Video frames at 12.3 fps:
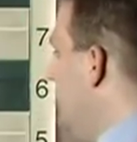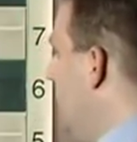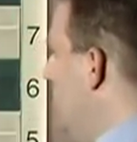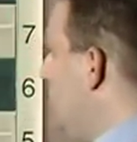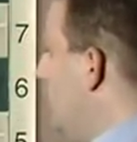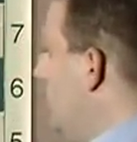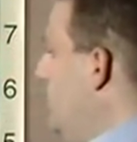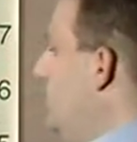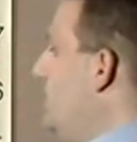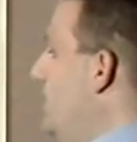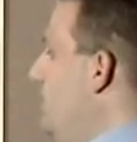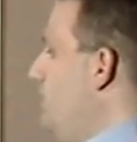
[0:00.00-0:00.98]
Here's a good
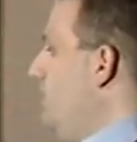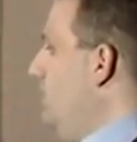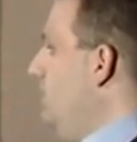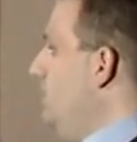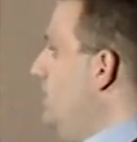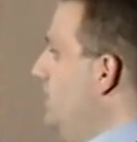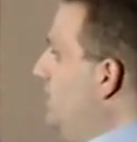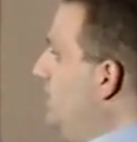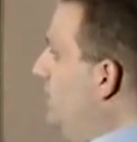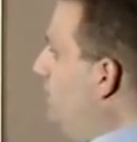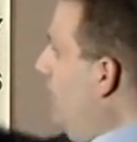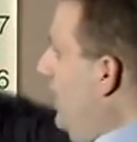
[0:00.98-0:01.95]
example.
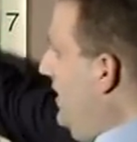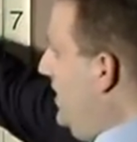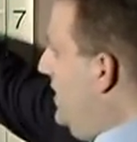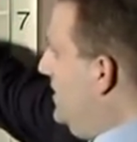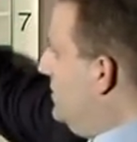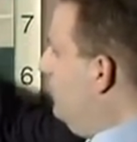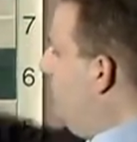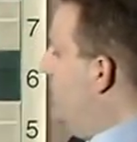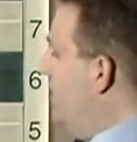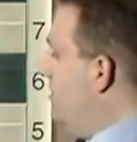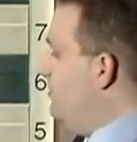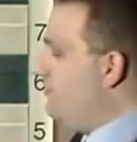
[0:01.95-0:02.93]
The black king is
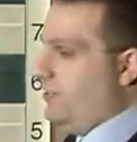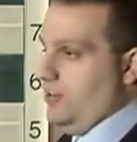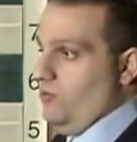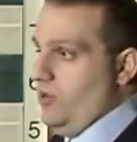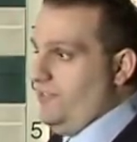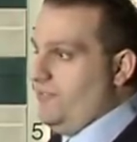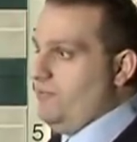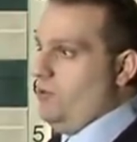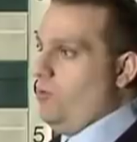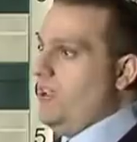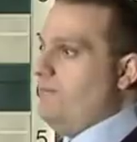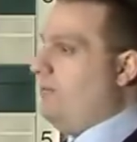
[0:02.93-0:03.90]
very far away from the
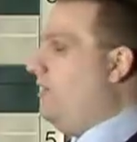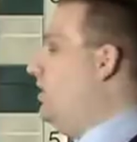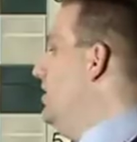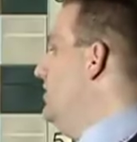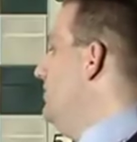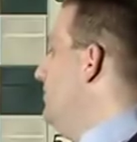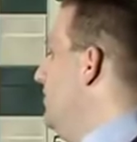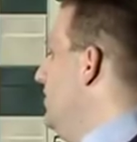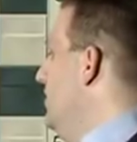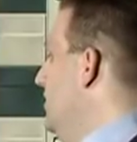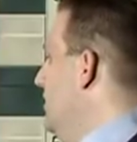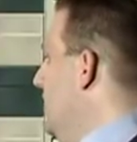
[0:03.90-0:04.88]
white pawn,
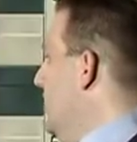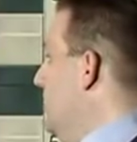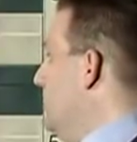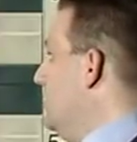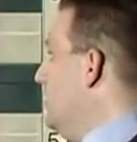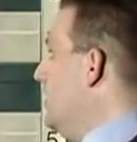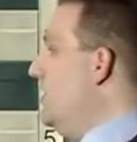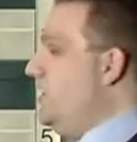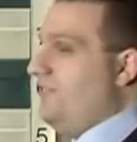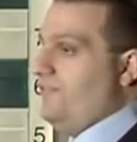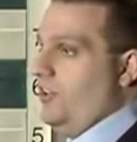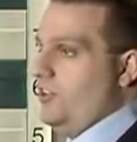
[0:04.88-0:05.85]
and any
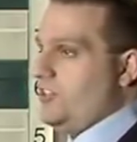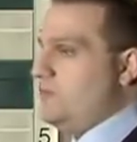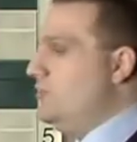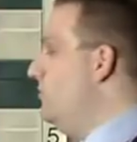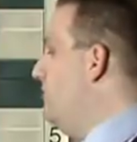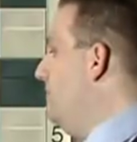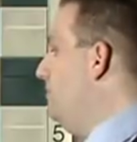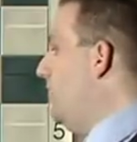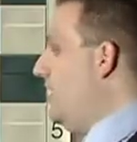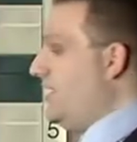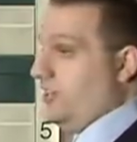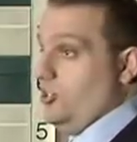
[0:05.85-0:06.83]
false move by
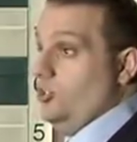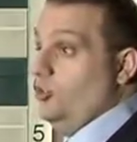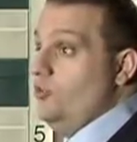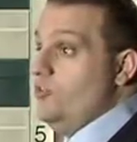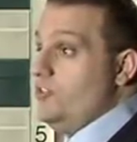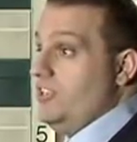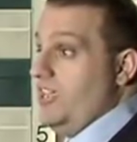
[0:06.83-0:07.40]
black could lose the